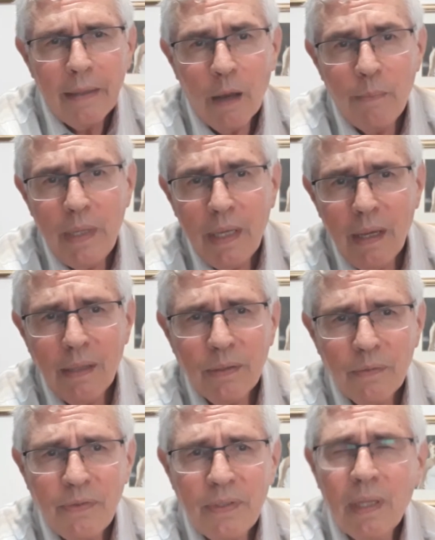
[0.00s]
Now, because
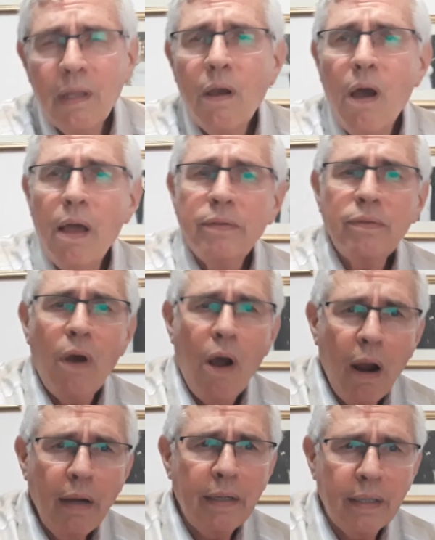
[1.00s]
of silicon's
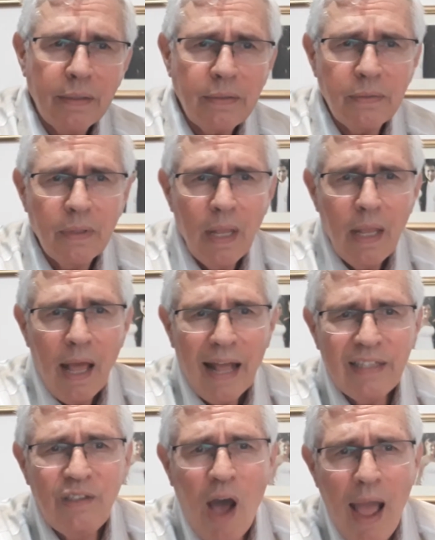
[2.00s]
hardness,
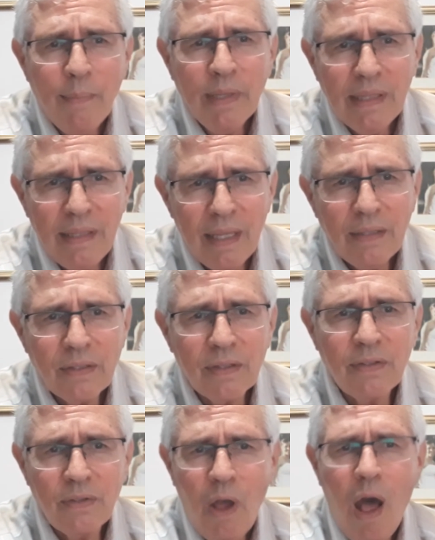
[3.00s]
a diamond disc
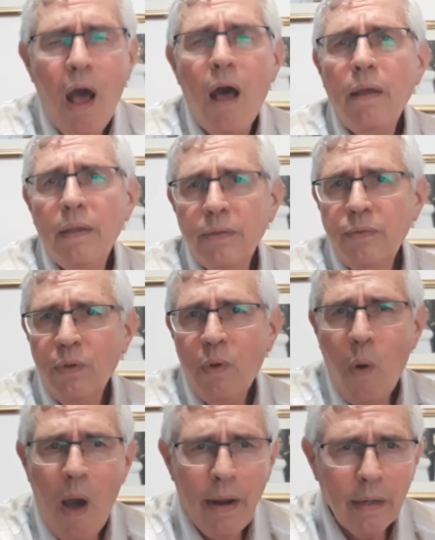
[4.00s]
saw is
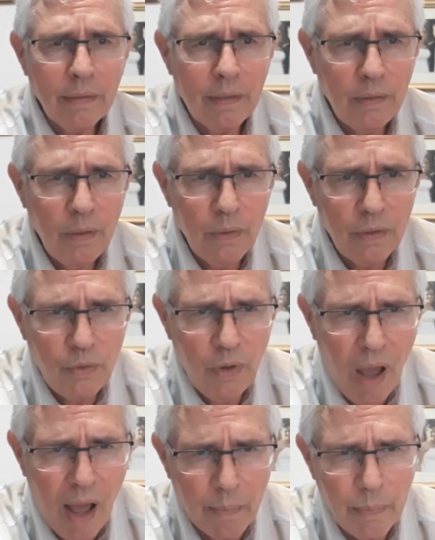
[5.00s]
required to do the
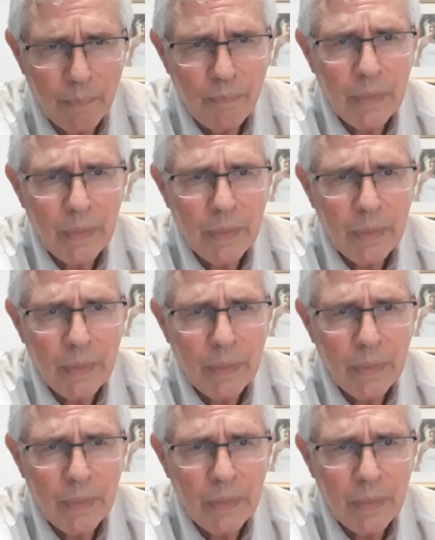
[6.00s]
job.